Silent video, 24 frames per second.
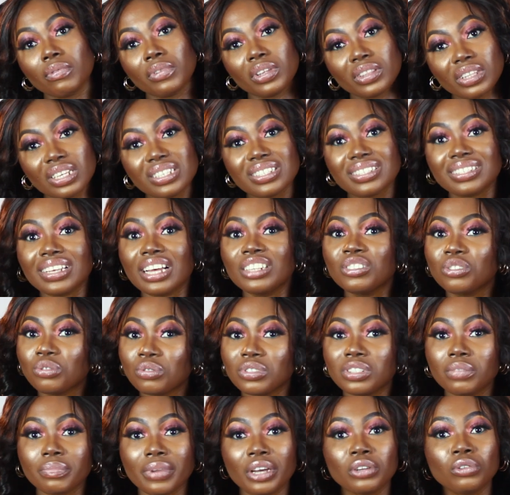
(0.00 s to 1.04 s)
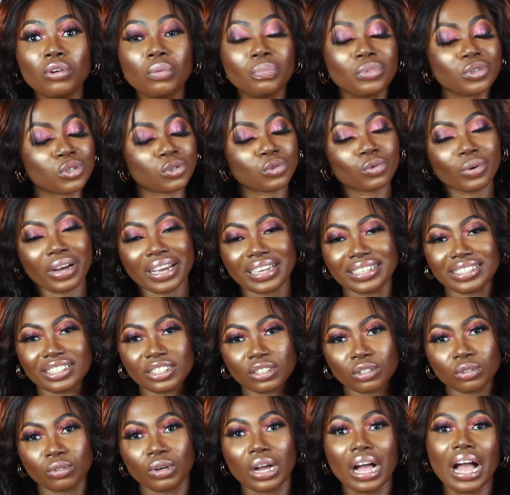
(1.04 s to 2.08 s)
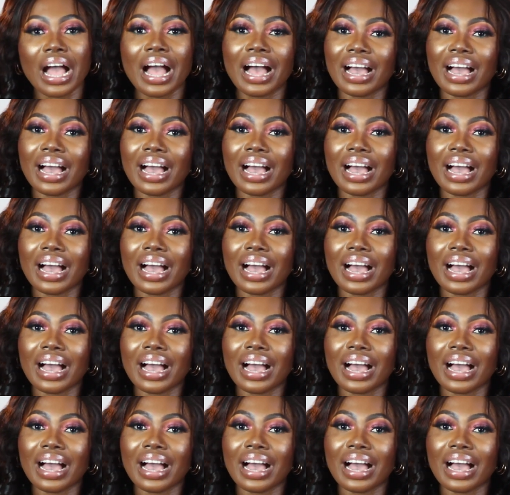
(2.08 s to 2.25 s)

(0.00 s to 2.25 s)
of the things they are doing might not be so ideal.